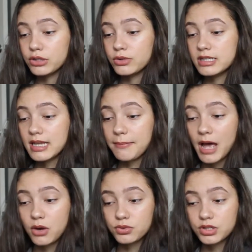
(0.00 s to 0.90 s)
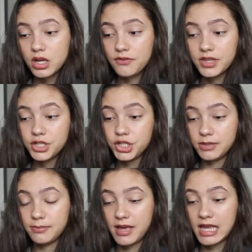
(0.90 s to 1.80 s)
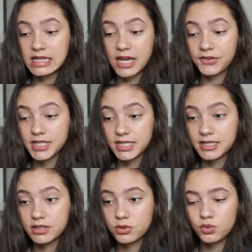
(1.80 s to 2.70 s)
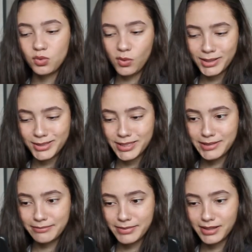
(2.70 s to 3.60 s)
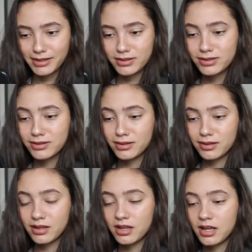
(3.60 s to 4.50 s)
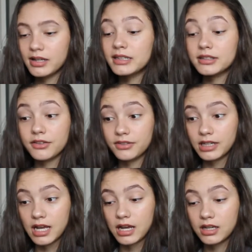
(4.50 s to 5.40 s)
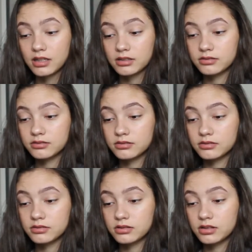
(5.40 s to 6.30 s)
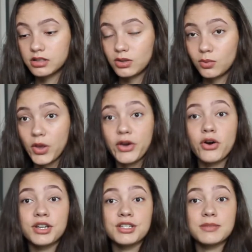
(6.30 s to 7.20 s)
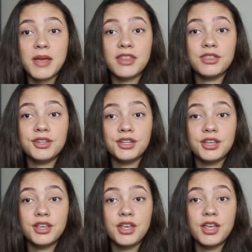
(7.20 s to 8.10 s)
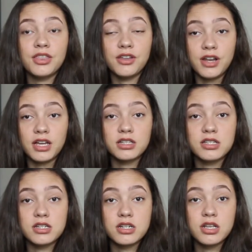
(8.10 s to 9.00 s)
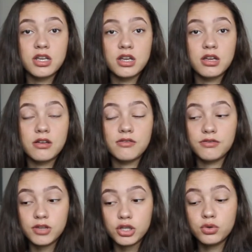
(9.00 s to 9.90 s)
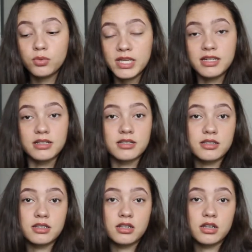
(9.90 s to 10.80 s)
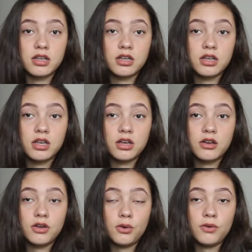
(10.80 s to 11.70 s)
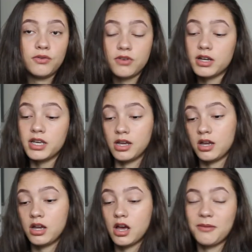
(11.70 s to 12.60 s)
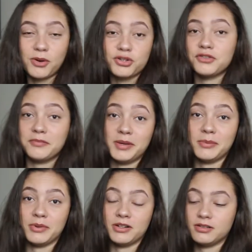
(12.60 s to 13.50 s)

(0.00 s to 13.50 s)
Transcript: You step out of the Jeep, and there it is. Ooh, a Jeep, bitch. The villa. Where you're gonna spend the next few weeks fucking a bunch of people.